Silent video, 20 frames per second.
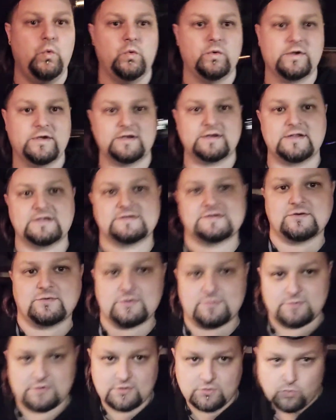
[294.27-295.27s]
get dizzy with
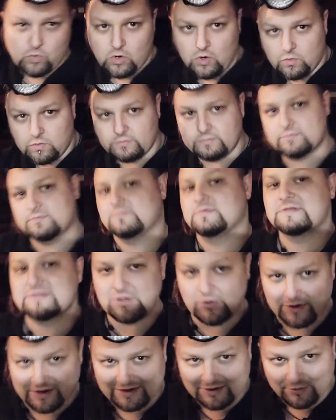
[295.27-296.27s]
me. Woo!
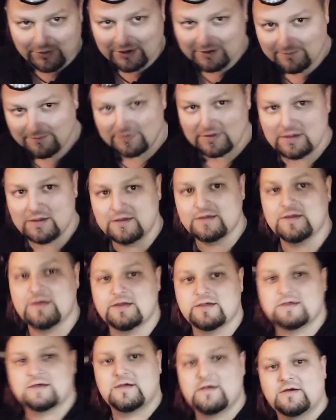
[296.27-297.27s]
So anyway,
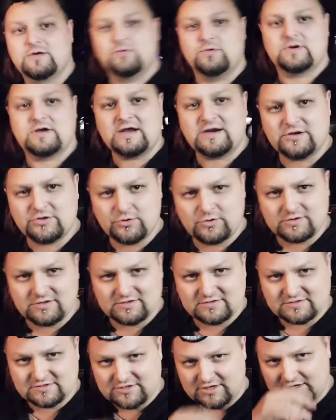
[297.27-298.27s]
I'm kind of doing
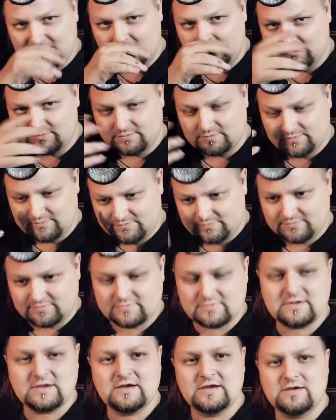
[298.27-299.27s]
this channel
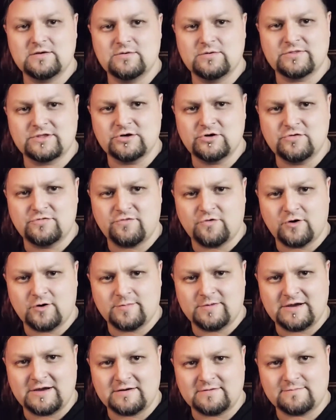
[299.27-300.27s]
with a new
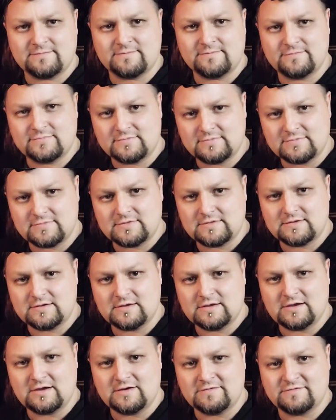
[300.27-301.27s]
format.
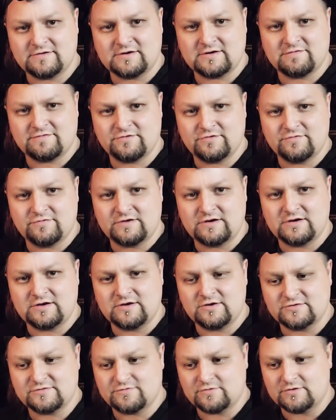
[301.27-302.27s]
I've done a few
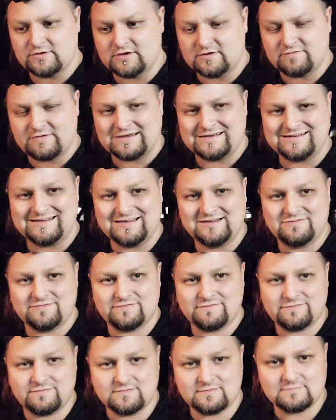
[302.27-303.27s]
videos for the van life
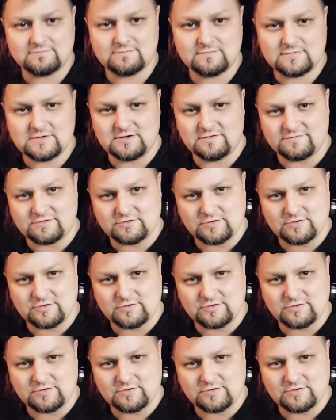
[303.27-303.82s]
of the